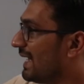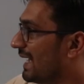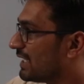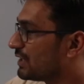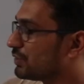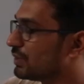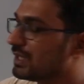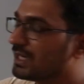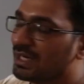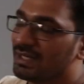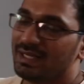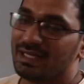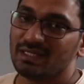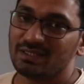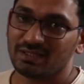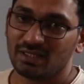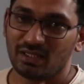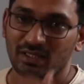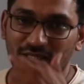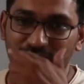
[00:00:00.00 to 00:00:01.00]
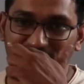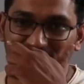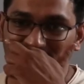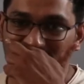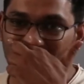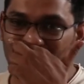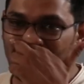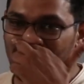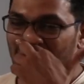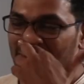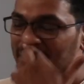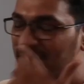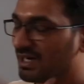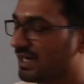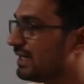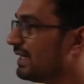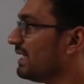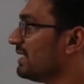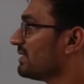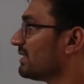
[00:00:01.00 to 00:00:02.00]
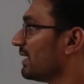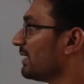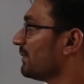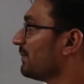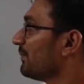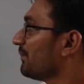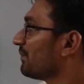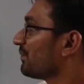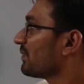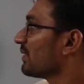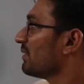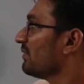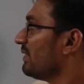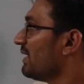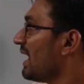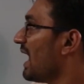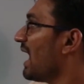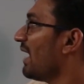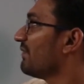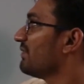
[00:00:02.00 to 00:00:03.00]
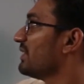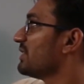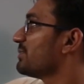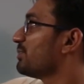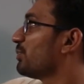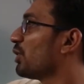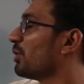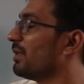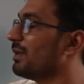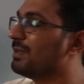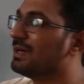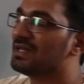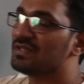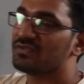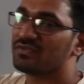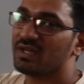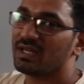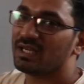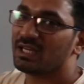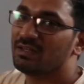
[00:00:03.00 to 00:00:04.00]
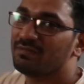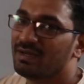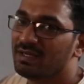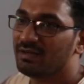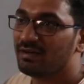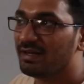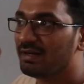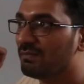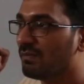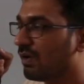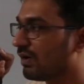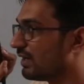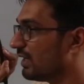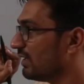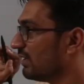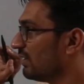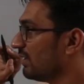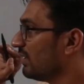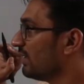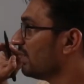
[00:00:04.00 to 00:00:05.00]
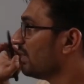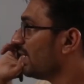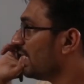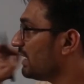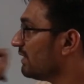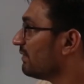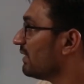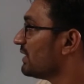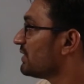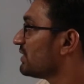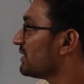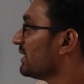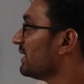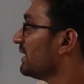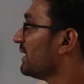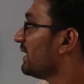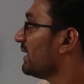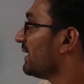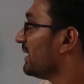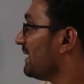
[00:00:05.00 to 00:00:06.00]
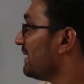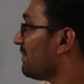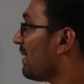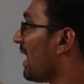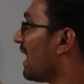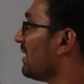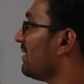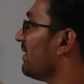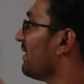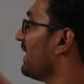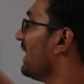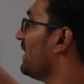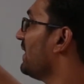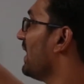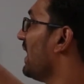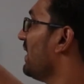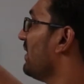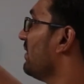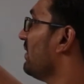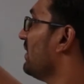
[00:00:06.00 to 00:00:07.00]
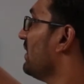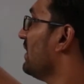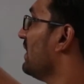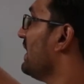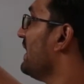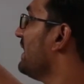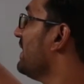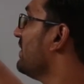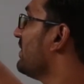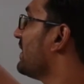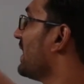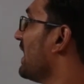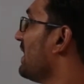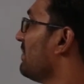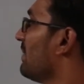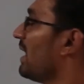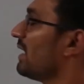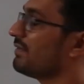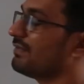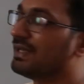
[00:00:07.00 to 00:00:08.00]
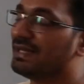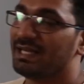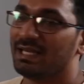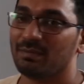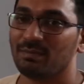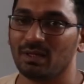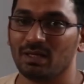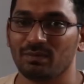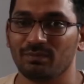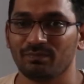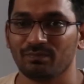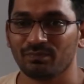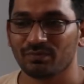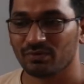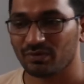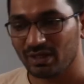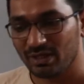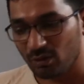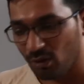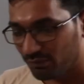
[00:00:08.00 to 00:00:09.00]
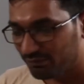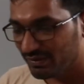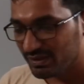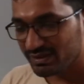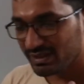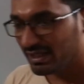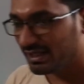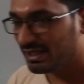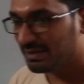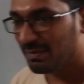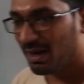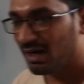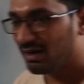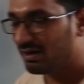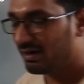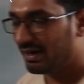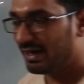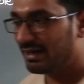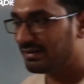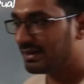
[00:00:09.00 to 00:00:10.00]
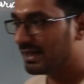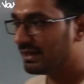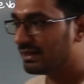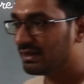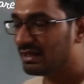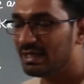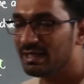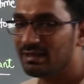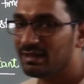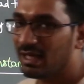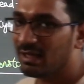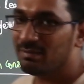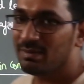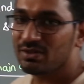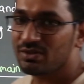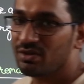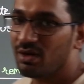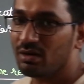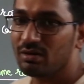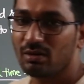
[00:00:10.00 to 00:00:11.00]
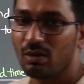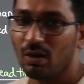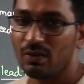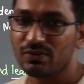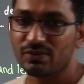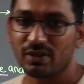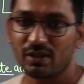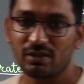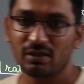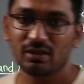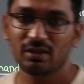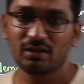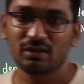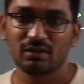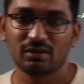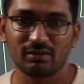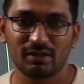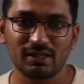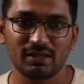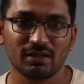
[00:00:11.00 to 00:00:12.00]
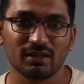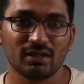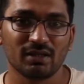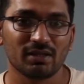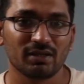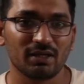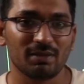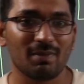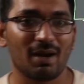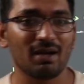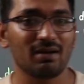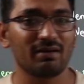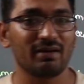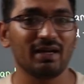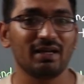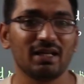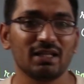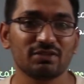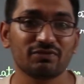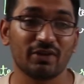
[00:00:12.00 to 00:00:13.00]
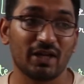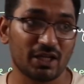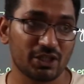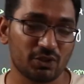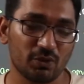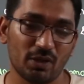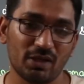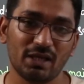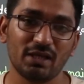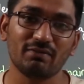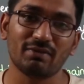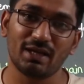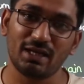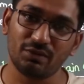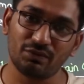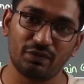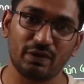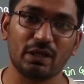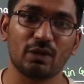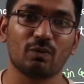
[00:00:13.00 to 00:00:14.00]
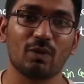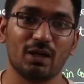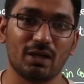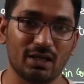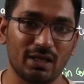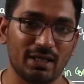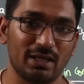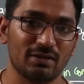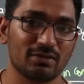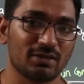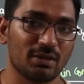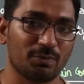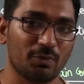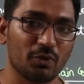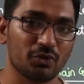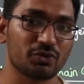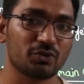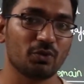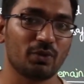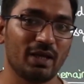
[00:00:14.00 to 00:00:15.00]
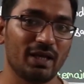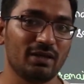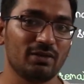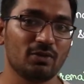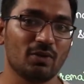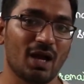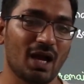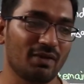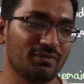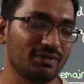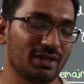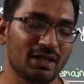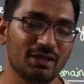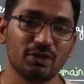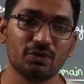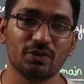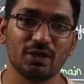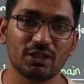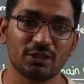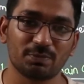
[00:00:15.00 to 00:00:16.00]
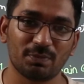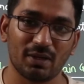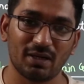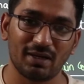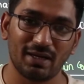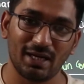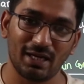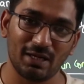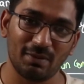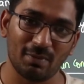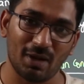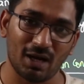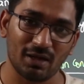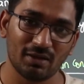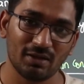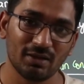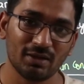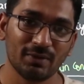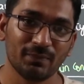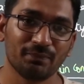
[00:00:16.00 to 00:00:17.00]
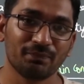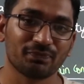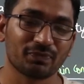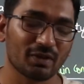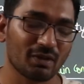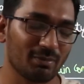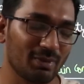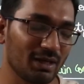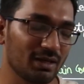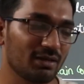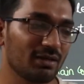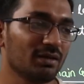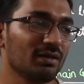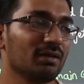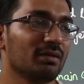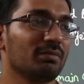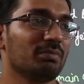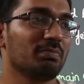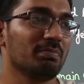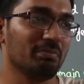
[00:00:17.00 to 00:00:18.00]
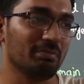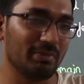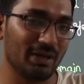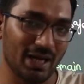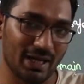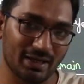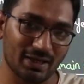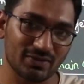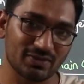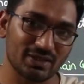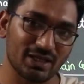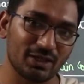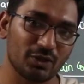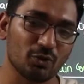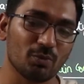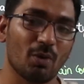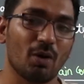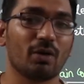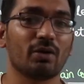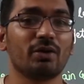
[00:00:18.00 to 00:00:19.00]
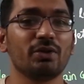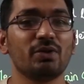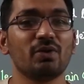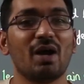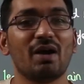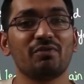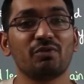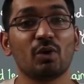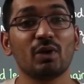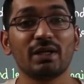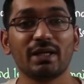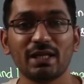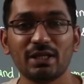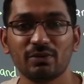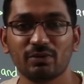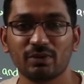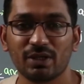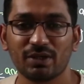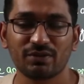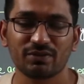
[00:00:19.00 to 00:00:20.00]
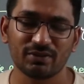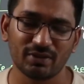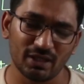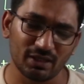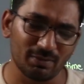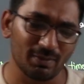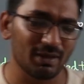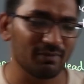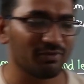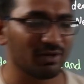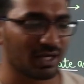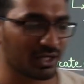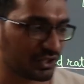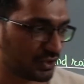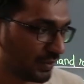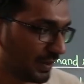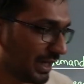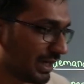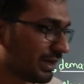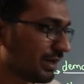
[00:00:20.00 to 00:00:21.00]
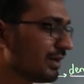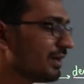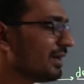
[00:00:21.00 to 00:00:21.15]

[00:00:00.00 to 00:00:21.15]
actual condition, in real time condition, we have this probabilistic inventory model in which demand rate and lead time are variable, right? Obviously demand rate and lead time is not constant, right? Demand rate is fluctuating very frequently. Suppose today you have 10 units per day demand, but let us say tomorrow you have 20 units. It may fluctuate,